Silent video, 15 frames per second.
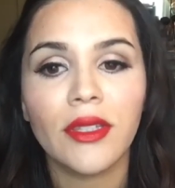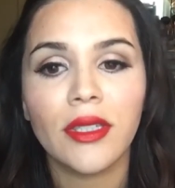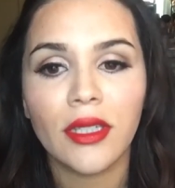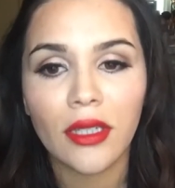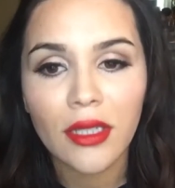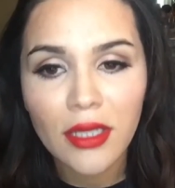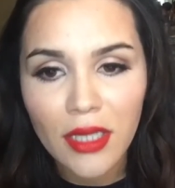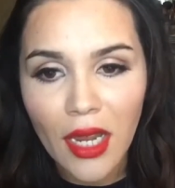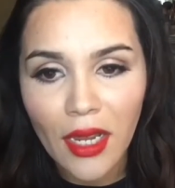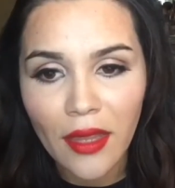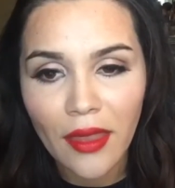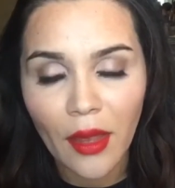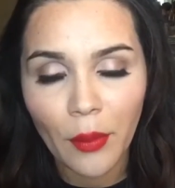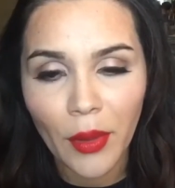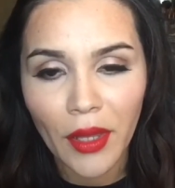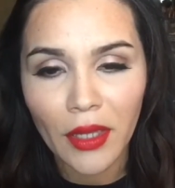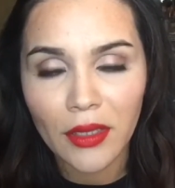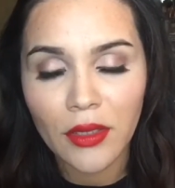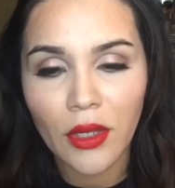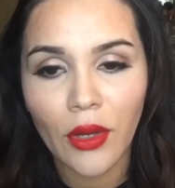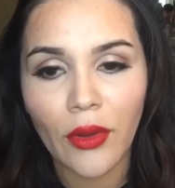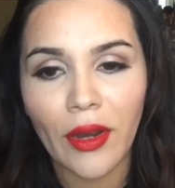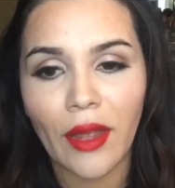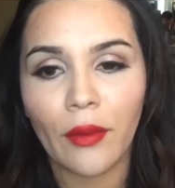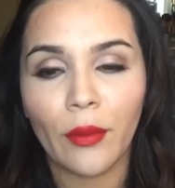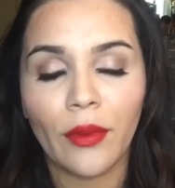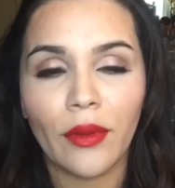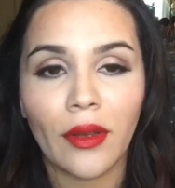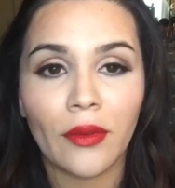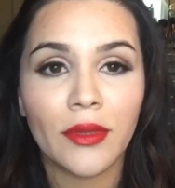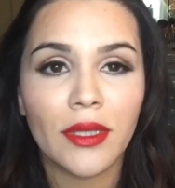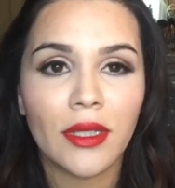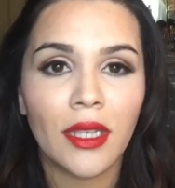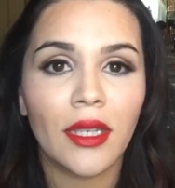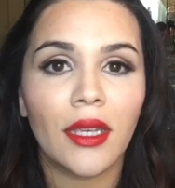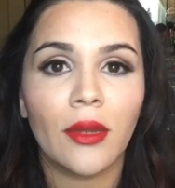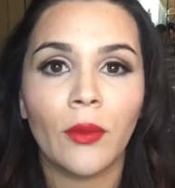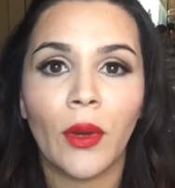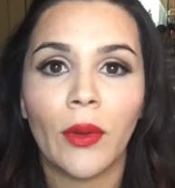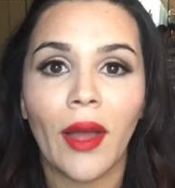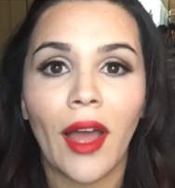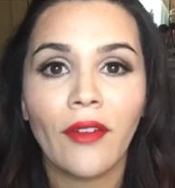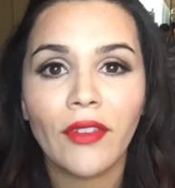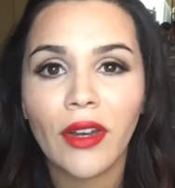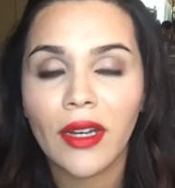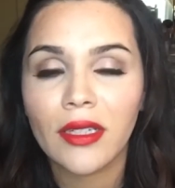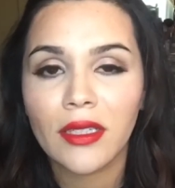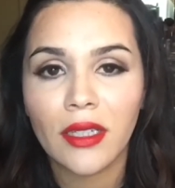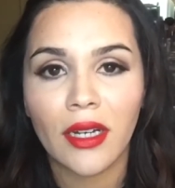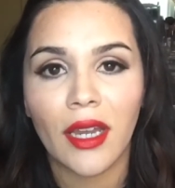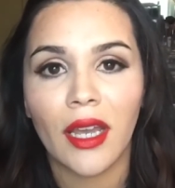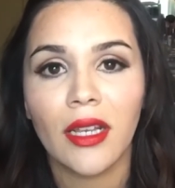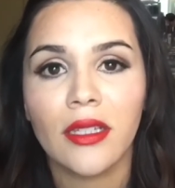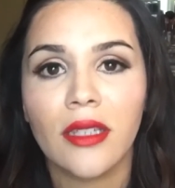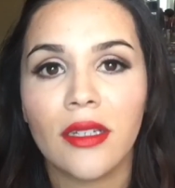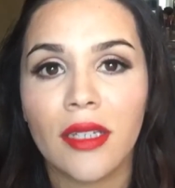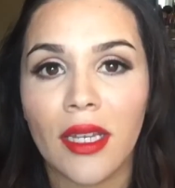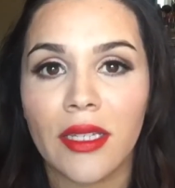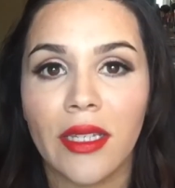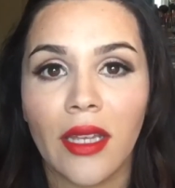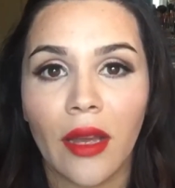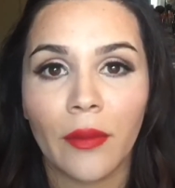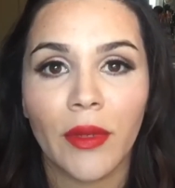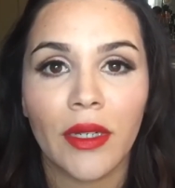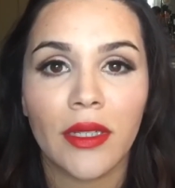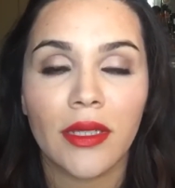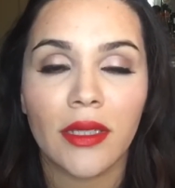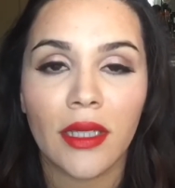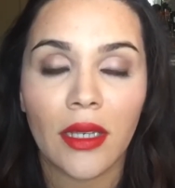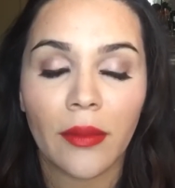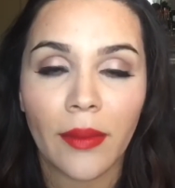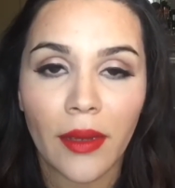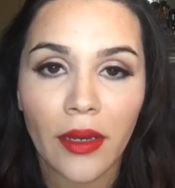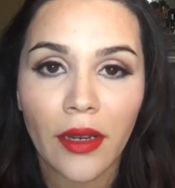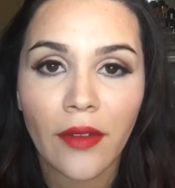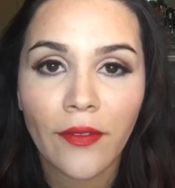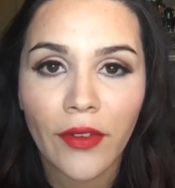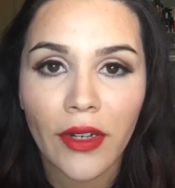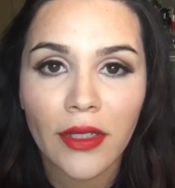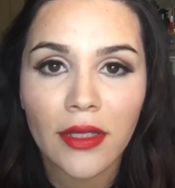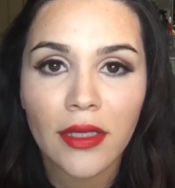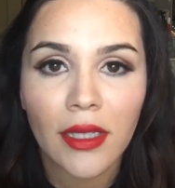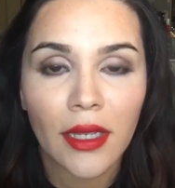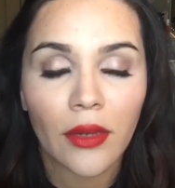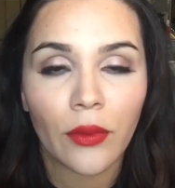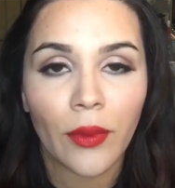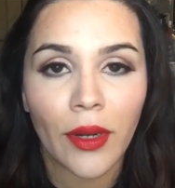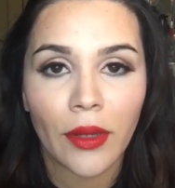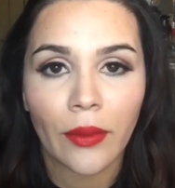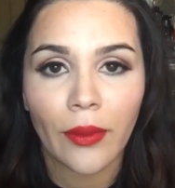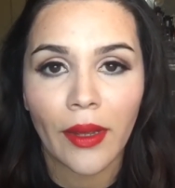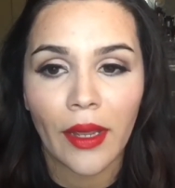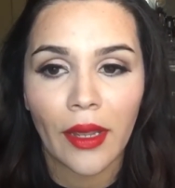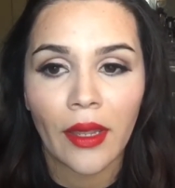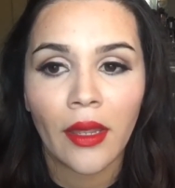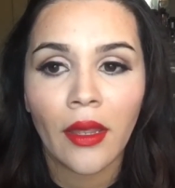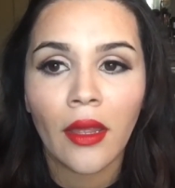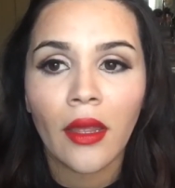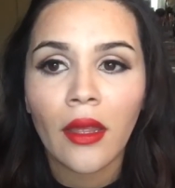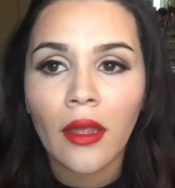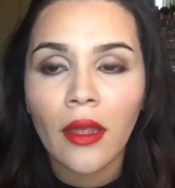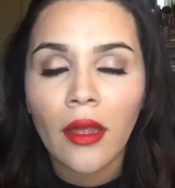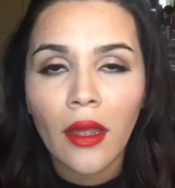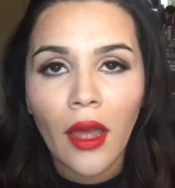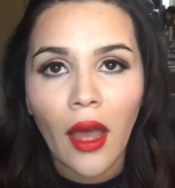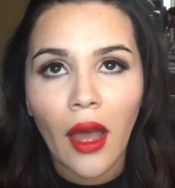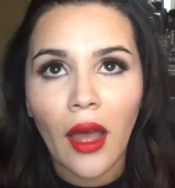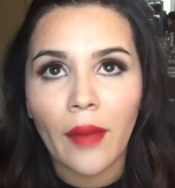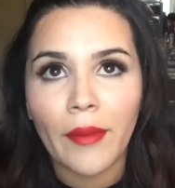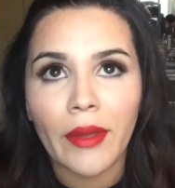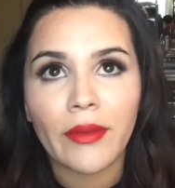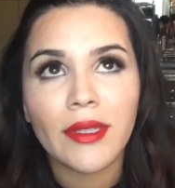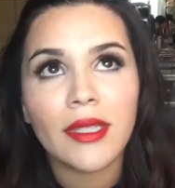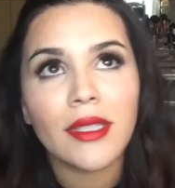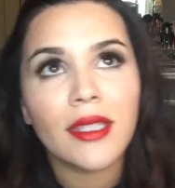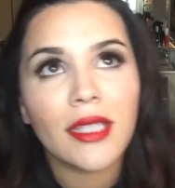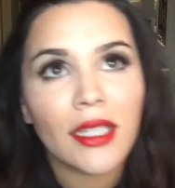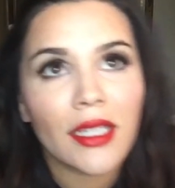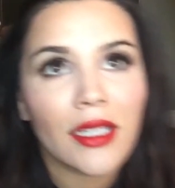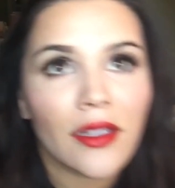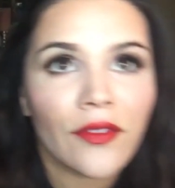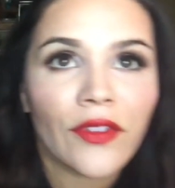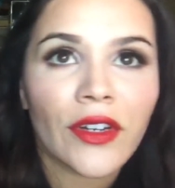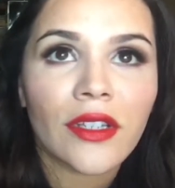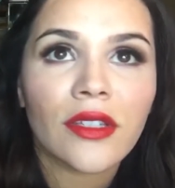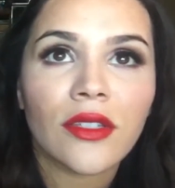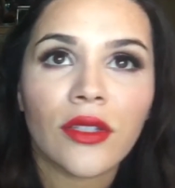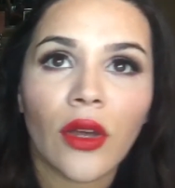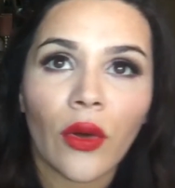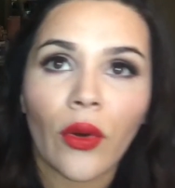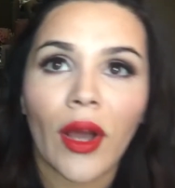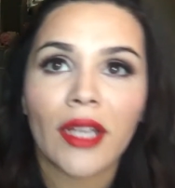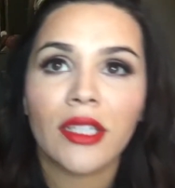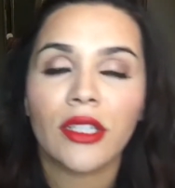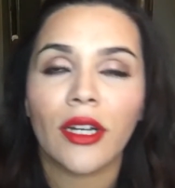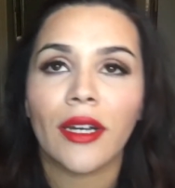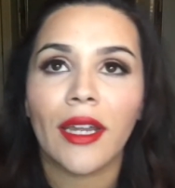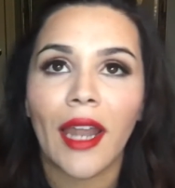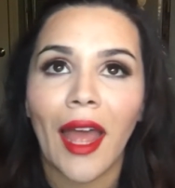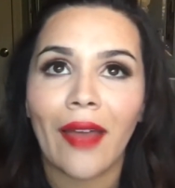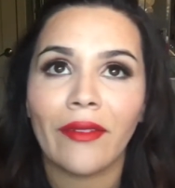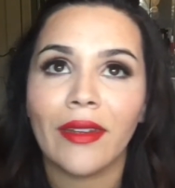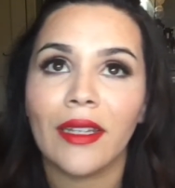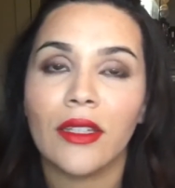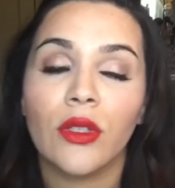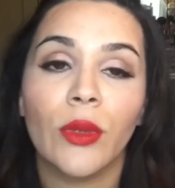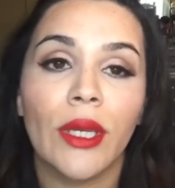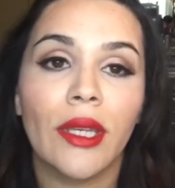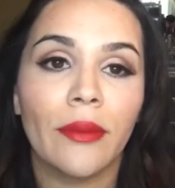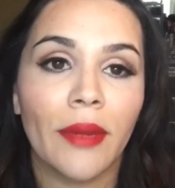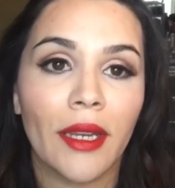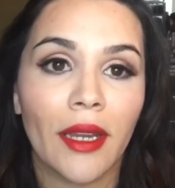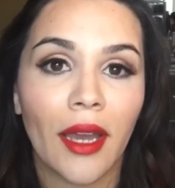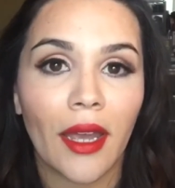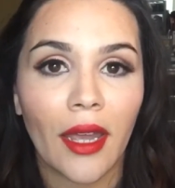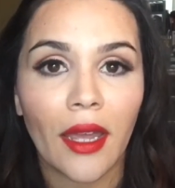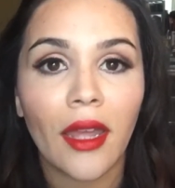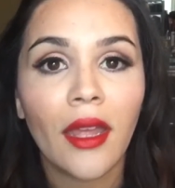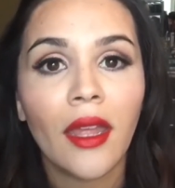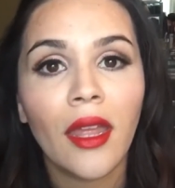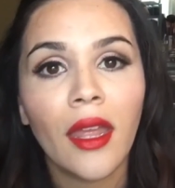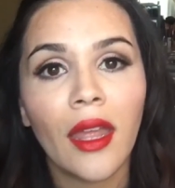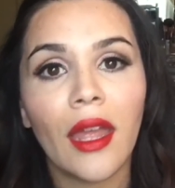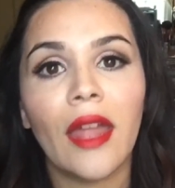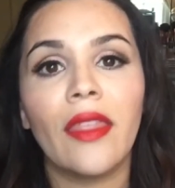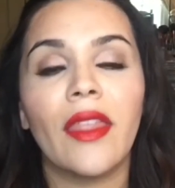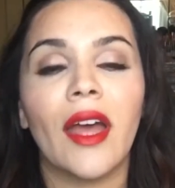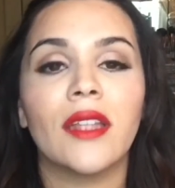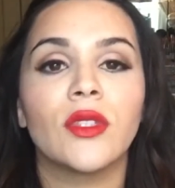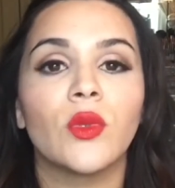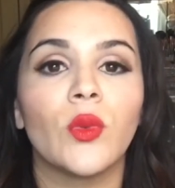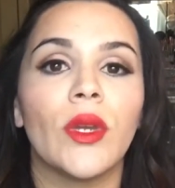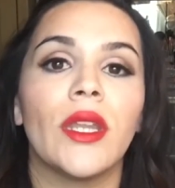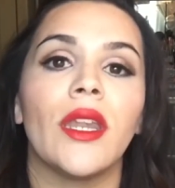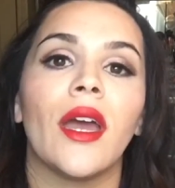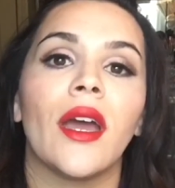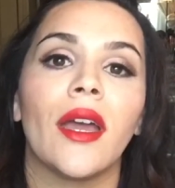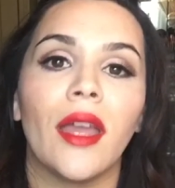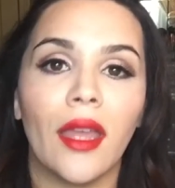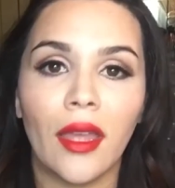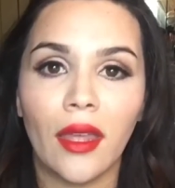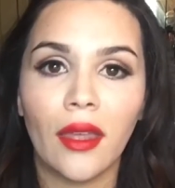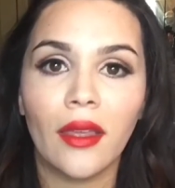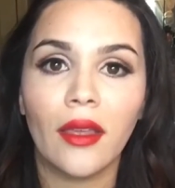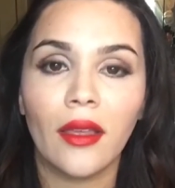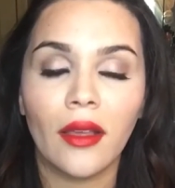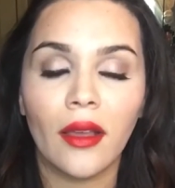still stuck in that plateau, and I was thinking, well, after I start exercising, I'm going to see a big difference, like right away. I wasn't seeing a difference, so I started having to tweak my diet. And that's when I